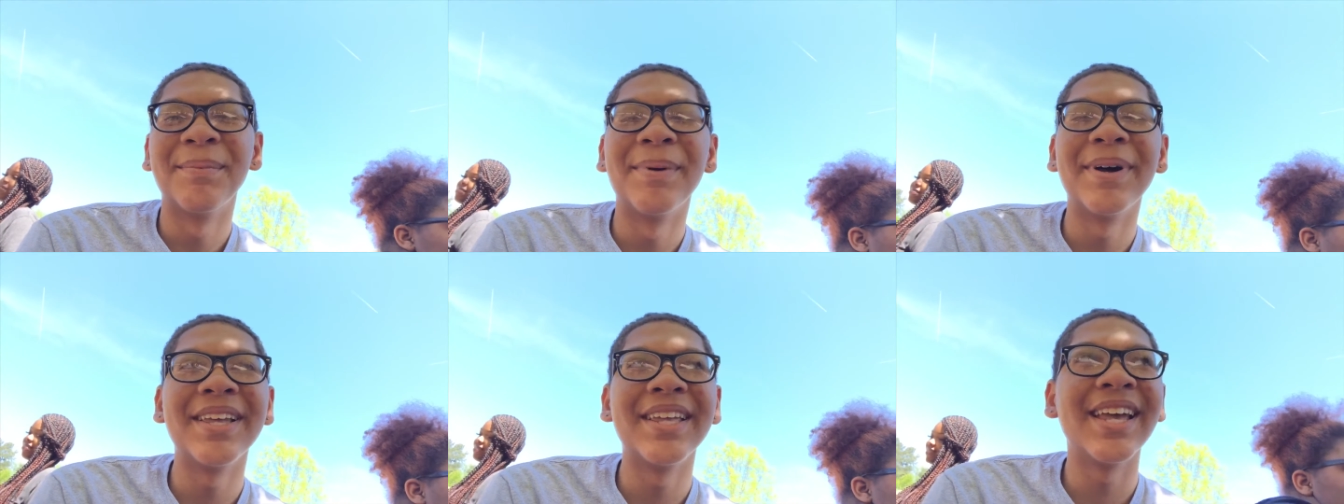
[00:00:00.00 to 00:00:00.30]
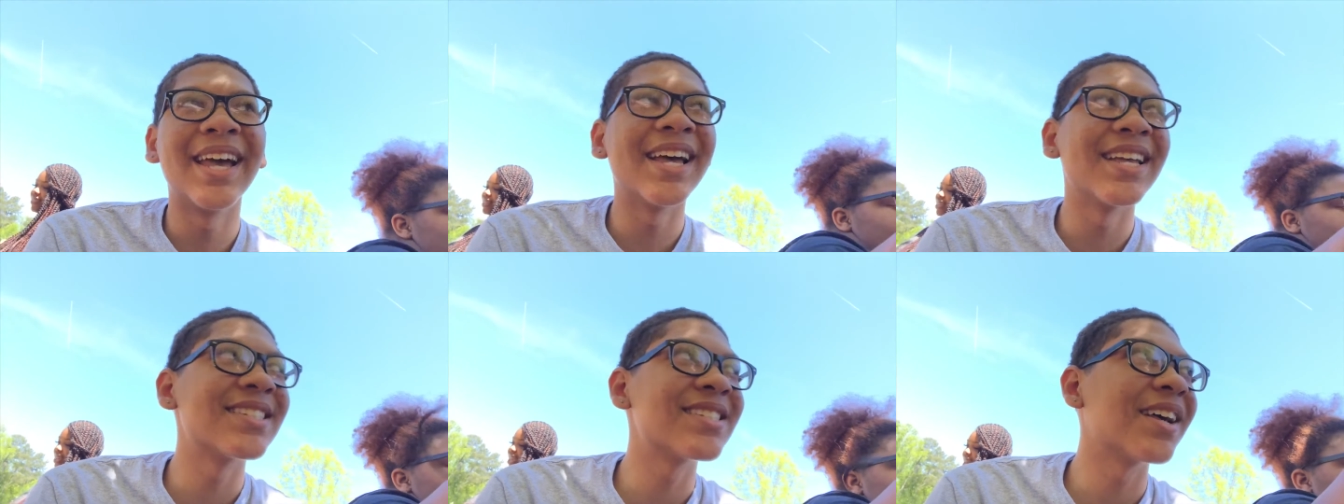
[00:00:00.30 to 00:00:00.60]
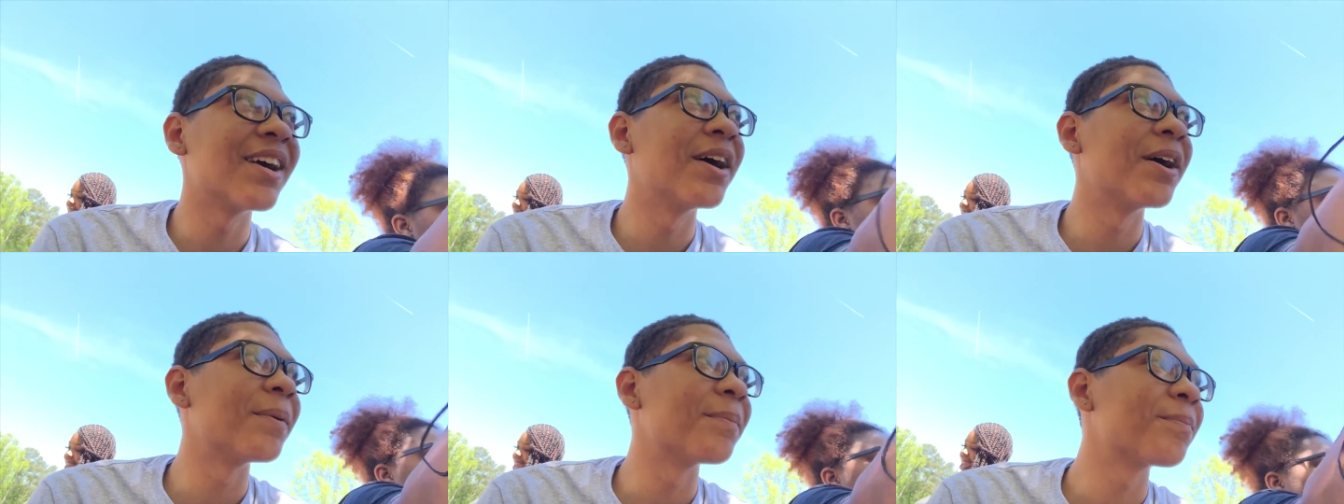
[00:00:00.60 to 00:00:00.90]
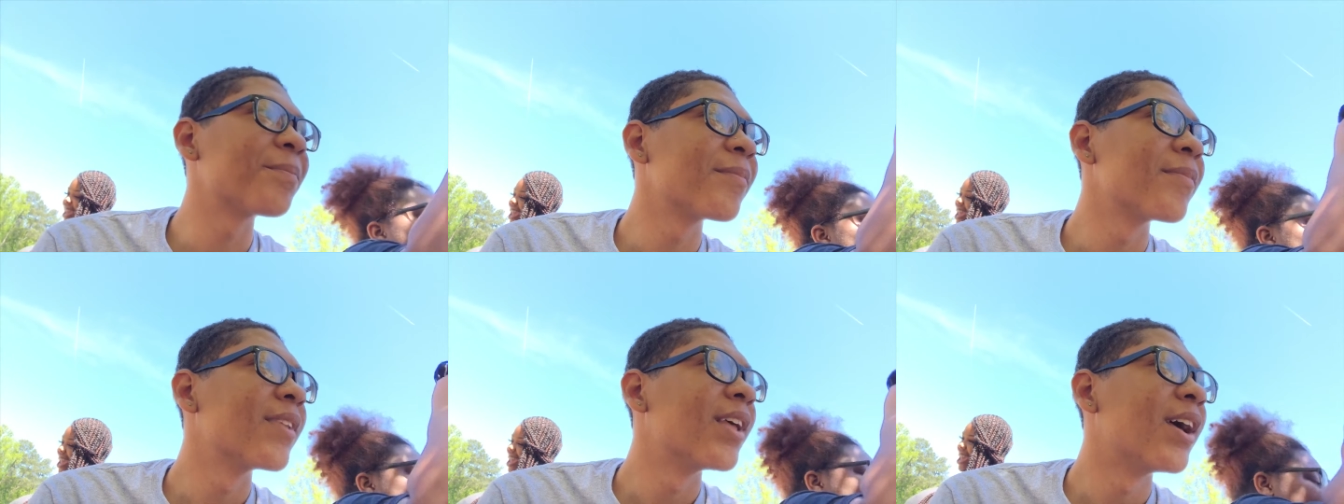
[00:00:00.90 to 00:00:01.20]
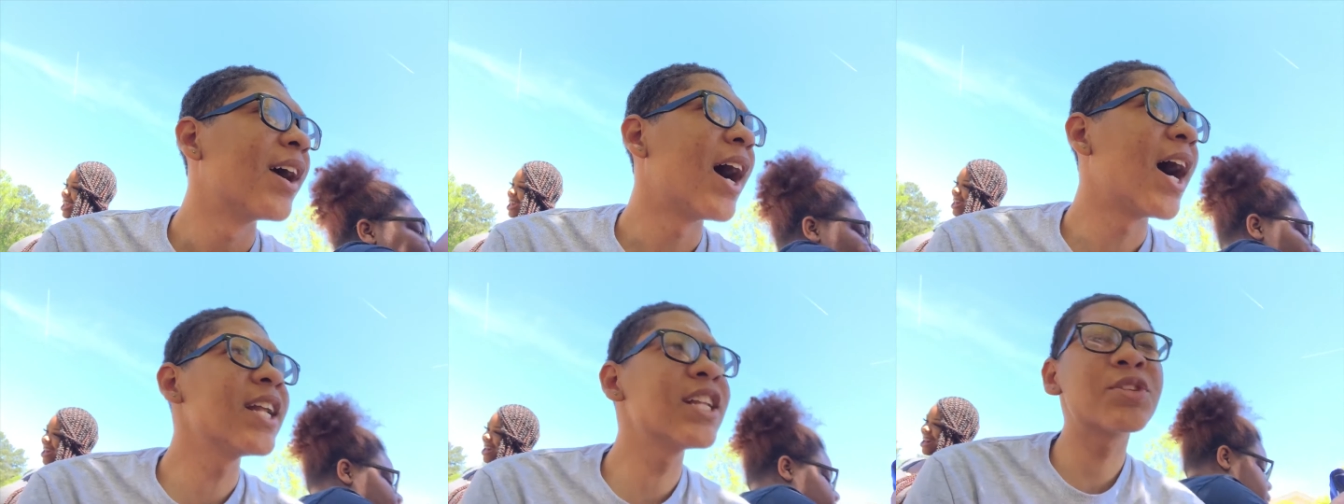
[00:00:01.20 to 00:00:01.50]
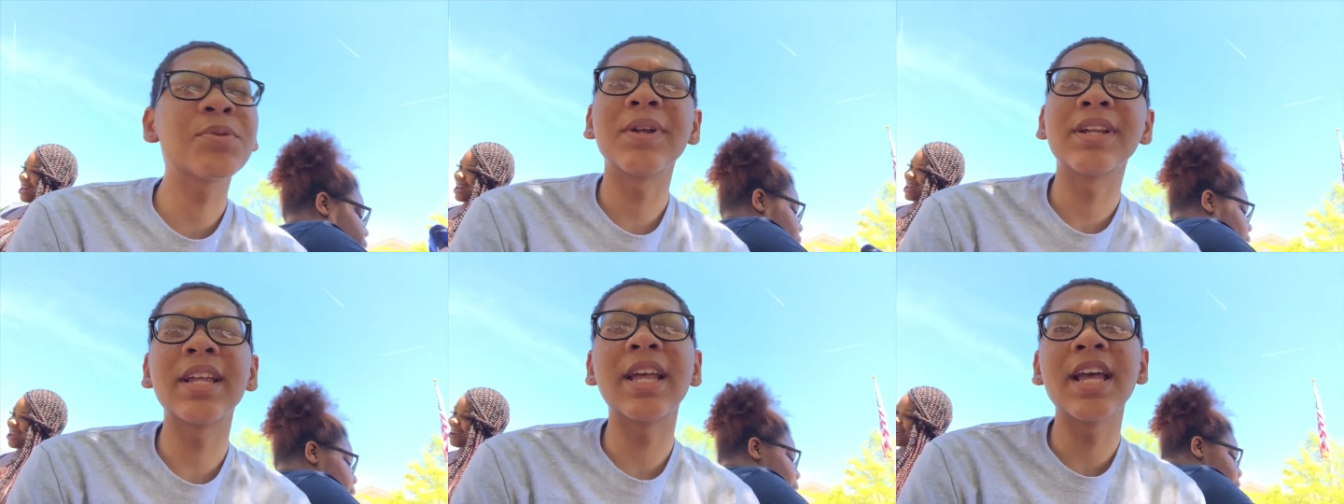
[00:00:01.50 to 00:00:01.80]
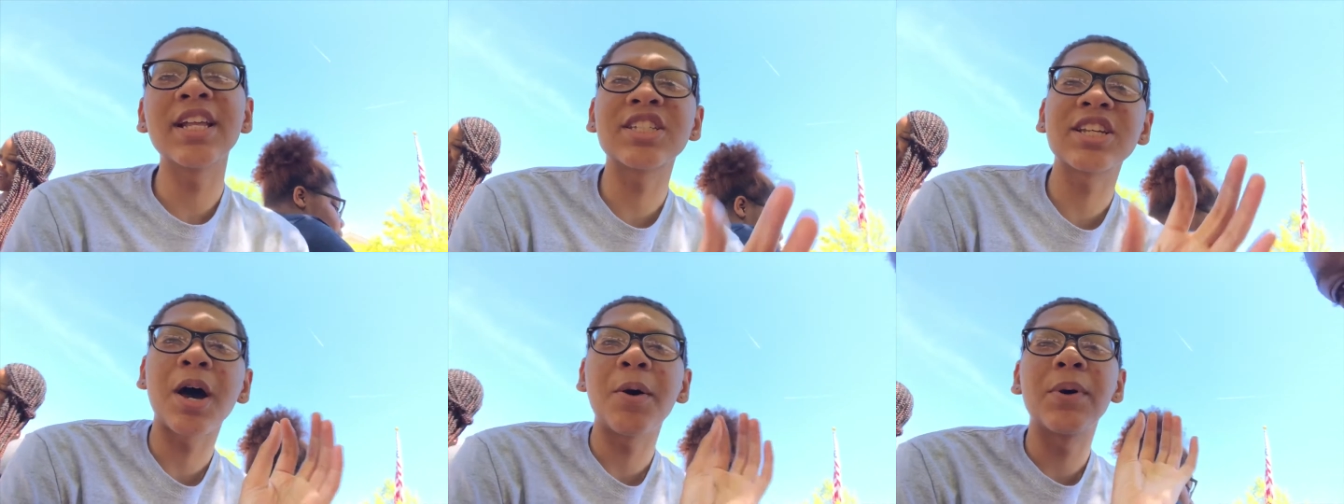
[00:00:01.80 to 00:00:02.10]
But yes, I just wanna
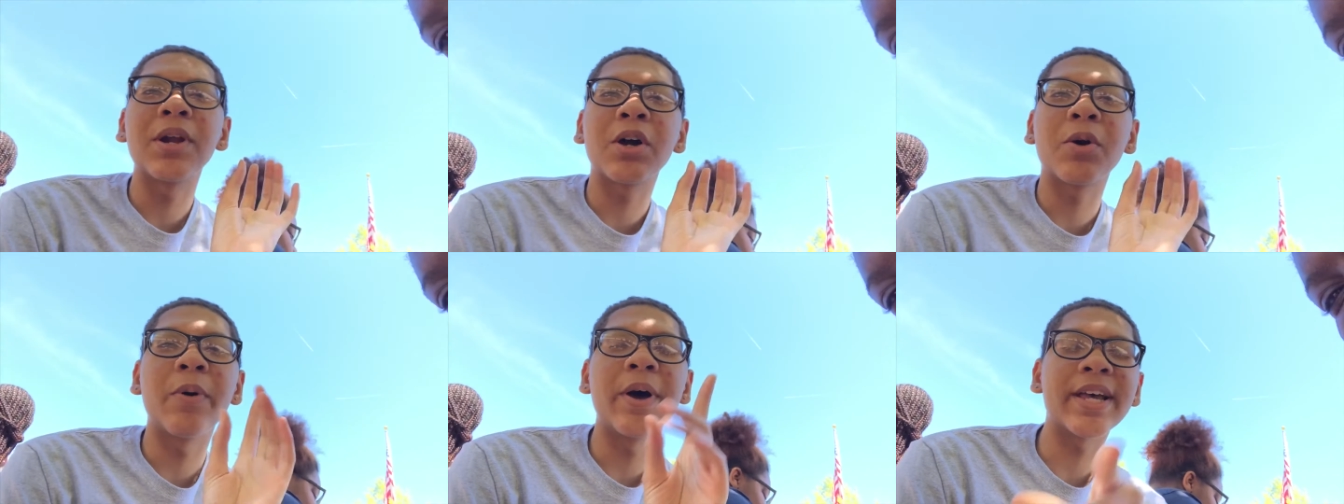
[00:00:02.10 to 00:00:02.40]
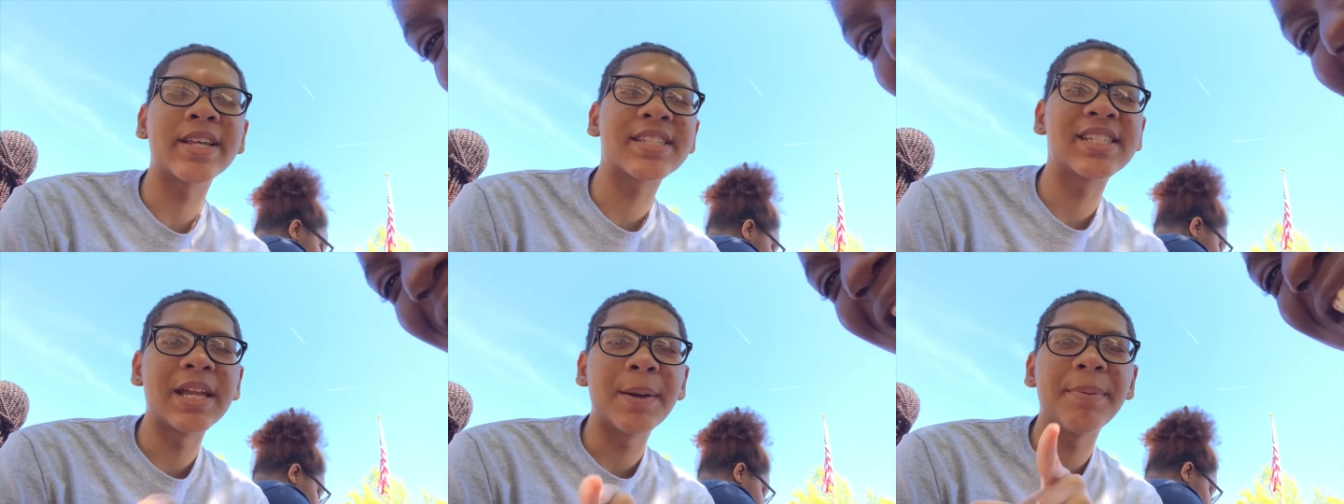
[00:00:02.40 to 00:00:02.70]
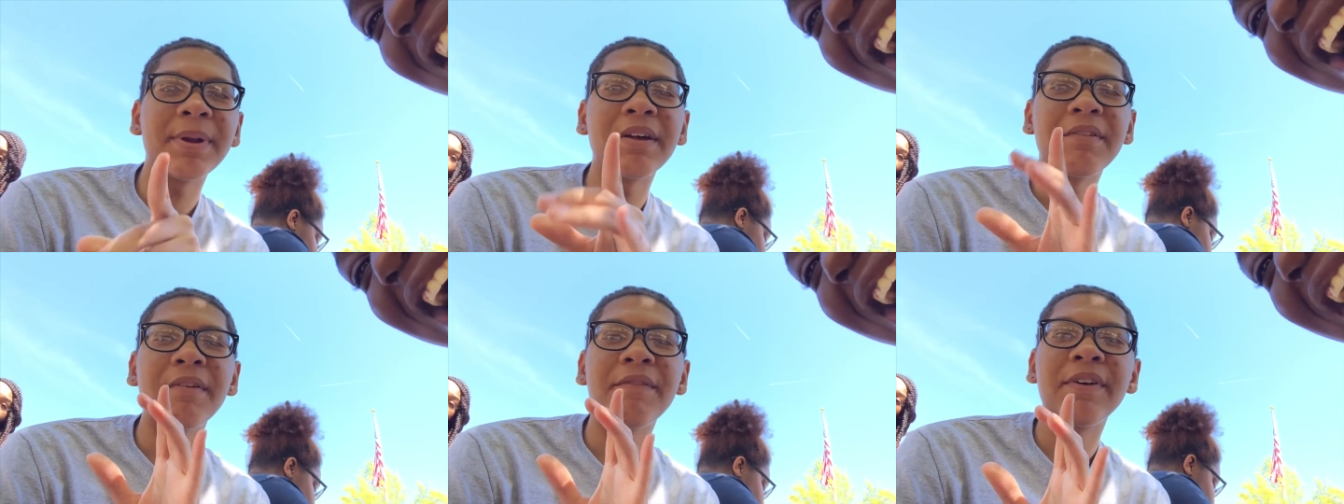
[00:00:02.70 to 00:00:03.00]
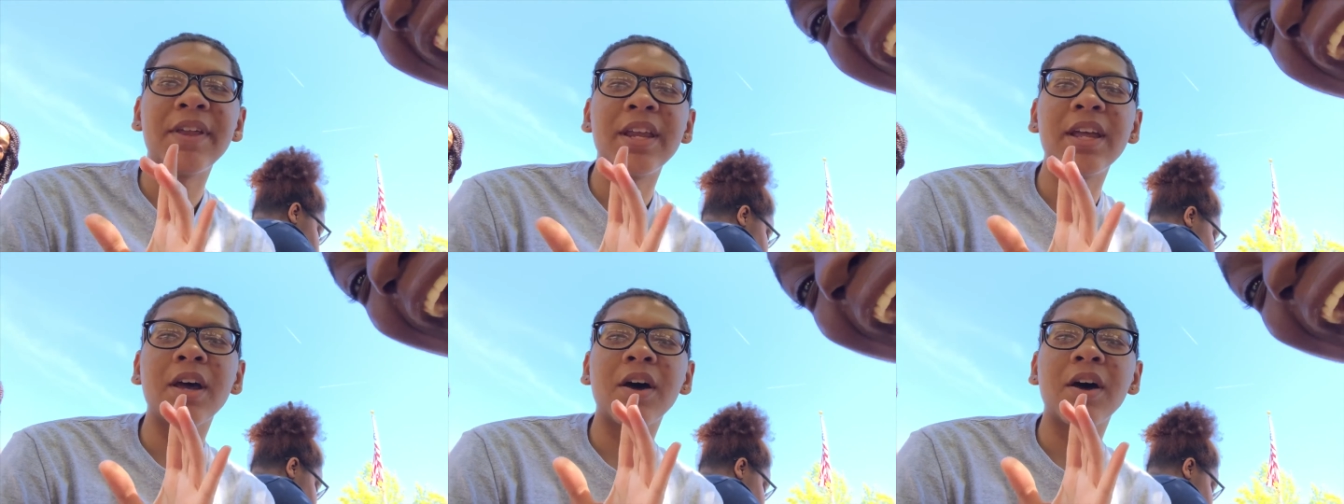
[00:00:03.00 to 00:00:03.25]
get y'all with a quick snippet of a video.